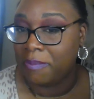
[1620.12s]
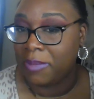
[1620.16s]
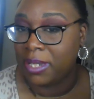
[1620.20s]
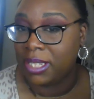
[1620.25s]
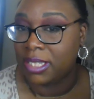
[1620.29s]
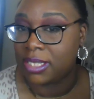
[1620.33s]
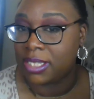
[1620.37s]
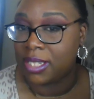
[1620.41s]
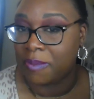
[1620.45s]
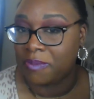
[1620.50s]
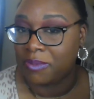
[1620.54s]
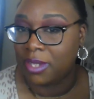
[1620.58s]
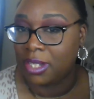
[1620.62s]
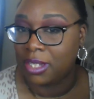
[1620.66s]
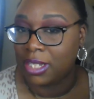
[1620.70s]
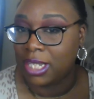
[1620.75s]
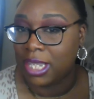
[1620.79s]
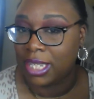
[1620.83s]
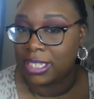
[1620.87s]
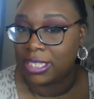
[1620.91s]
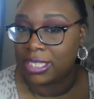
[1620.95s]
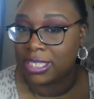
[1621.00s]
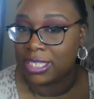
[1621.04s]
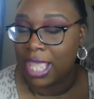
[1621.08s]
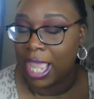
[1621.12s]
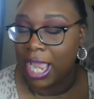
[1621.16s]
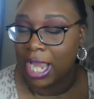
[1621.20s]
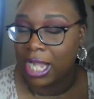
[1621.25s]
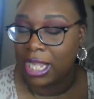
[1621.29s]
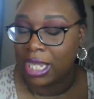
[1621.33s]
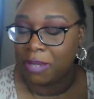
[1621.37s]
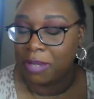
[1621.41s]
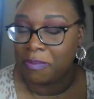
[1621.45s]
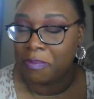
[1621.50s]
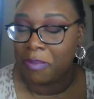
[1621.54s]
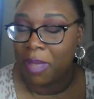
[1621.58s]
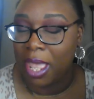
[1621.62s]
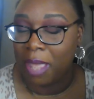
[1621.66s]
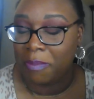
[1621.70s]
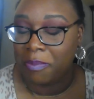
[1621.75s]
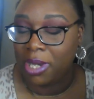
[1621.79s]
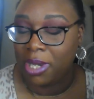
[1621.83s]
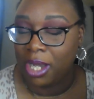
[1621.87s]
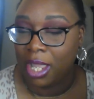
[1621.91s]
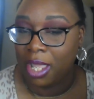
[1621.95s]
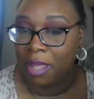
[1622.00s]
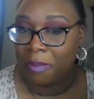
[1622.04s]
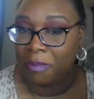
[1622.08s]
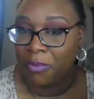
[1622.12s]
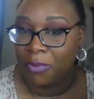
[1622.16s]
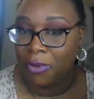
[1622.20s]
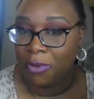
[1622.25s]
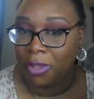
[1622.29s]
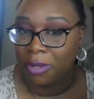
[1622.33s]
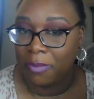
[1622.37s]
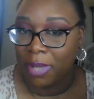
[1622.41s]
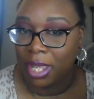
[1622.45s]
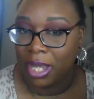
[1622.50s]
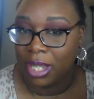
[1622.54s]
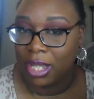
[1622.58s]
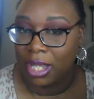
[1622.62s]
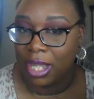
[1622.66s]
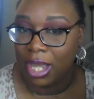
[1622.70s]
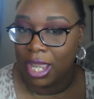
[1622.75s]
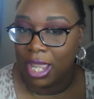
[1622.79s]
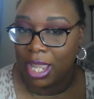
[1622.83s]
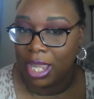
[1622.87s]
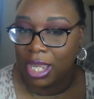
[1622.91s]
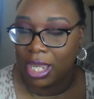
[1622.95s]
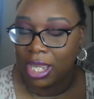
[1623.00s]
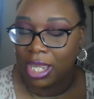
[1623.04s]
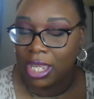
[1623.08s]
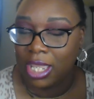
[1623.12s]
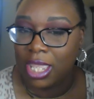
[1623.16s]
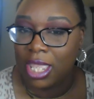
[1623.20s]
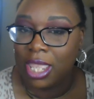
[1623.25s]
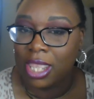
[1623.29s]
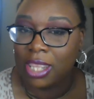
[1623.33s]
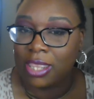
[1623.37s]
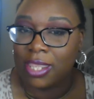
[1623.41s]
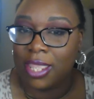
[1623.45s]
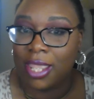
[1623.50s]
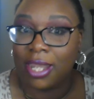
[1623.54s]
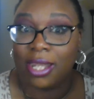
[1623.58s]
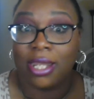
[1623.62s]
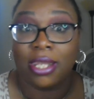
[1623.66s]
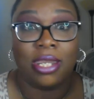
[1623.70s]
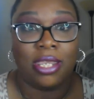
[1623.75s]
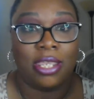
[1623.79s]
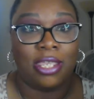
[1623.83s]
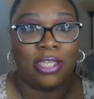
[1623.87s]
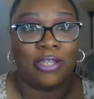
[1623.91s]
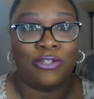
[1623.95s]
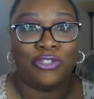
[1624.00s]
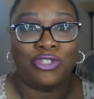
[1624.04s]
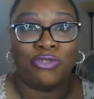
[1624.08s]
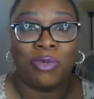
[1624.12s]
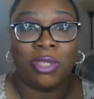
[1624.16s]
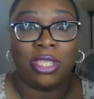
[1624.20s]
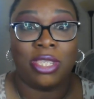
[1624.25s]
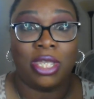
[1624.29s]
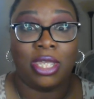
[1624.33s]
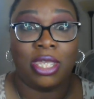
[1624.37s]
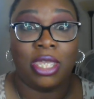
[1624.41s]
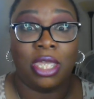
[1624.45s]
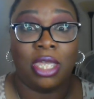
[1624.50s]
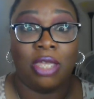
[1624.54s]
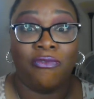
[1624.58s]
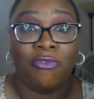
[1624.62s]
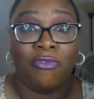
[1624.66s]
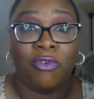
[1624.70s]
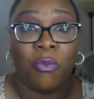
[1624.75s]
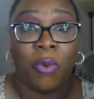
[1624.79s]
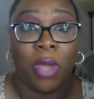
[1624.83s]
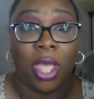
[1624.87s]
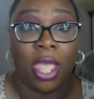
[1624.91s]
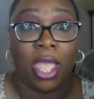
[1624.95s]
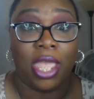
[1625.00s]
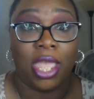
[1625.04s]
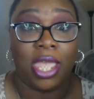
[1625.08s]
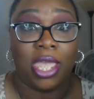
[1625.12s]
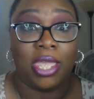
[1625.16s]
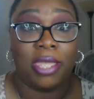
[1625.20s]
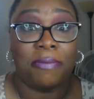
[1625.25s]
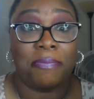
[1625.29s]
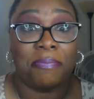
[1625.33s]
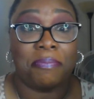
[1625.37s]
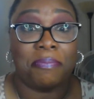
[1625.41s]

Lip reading: be something exciting popping up on Monday that deals with a giveaway.